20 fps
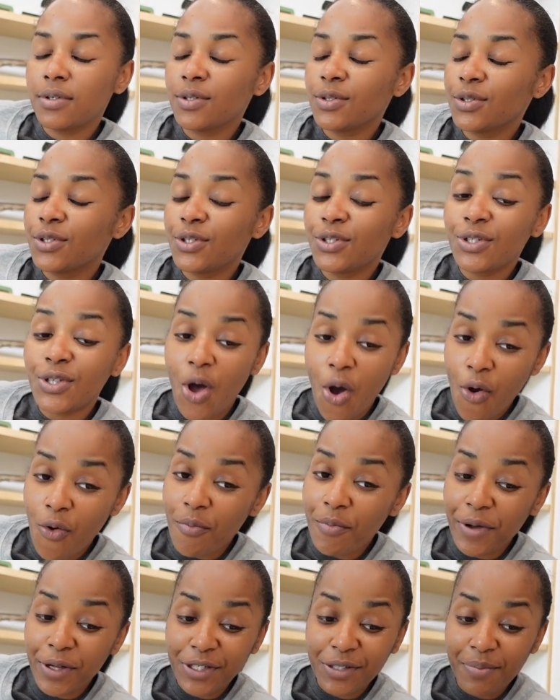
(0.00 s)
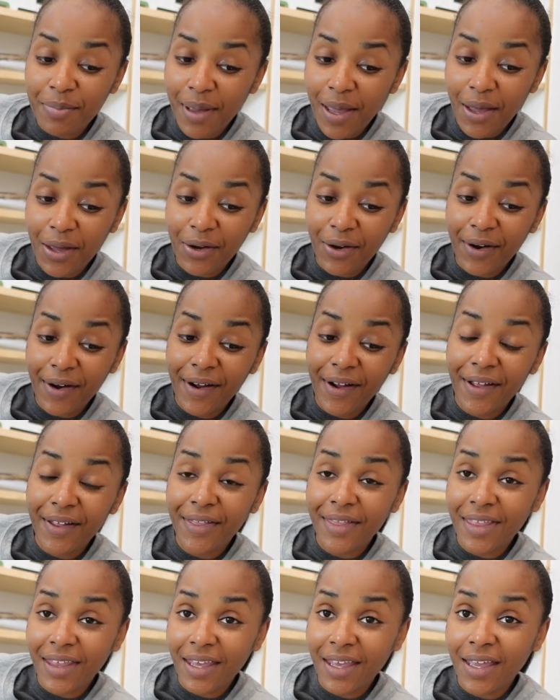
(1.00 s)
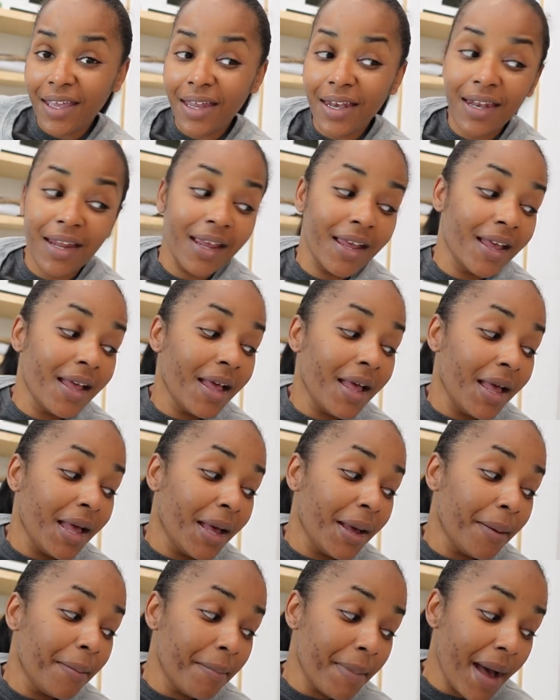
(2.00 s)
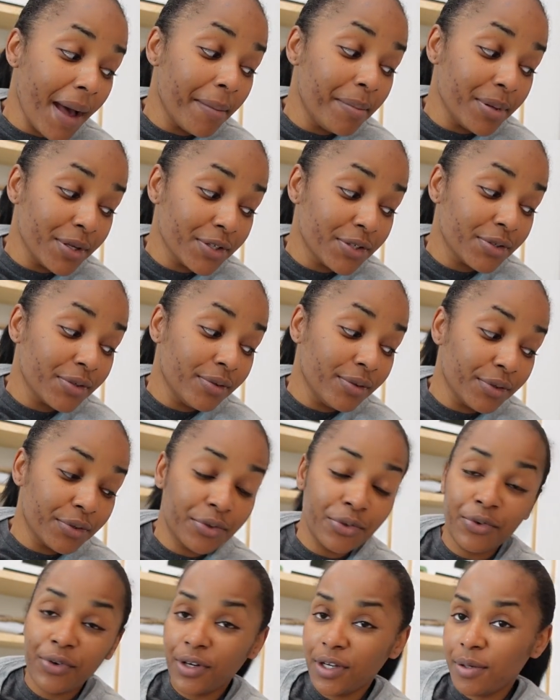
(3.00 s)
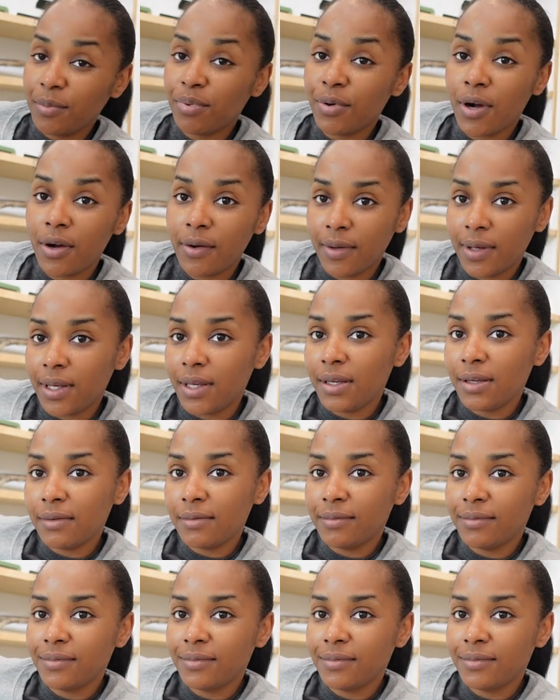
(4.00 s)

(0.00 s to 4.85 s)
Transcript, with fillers: so much better than my Bissell Little Green Pro Heat.